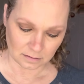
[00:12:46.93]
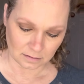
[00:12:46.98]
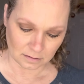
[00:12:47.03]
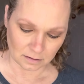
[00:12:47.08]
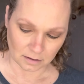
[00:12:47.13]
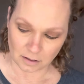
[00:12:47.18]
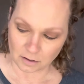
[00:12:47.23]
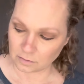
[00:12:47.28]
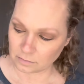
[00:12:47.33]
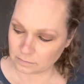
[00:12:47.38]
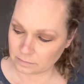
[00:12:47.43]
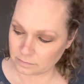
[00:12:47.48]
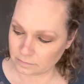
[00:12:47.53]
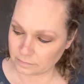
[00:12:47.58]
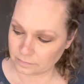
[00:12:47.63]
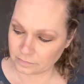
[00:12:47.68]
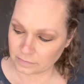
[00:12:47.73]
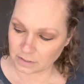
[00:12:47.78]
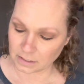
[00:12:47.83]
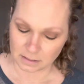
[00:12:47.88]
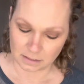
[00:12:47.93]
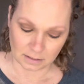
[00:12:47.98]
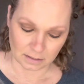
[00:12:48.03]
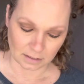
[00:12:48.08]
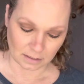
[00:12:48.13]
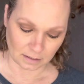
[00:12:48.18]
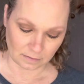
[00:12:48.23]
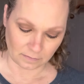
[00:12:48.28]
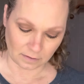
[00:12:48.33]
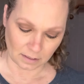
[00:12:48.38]
Oh, I didn't
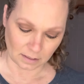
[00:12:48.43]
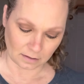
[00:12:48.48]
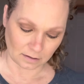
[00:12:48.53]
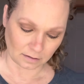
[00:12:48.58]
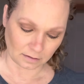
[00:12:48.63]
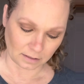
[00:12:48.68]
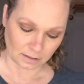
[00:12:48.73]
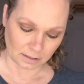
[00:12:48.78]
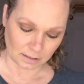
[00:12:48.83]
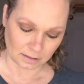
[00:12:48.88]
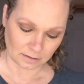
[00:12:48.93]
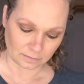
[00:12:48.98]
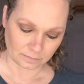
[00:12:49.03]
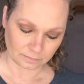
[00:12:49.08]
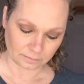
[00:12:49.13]
even get the linen.